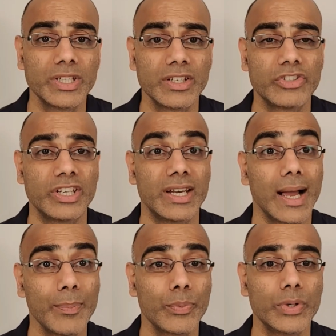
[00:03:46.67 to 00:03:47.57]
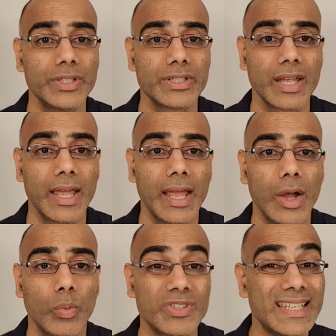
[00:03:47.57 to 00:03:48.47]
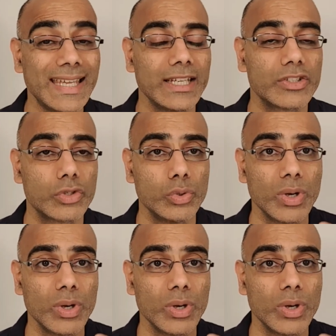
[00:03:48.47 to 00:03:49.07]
the chin upwards was linked to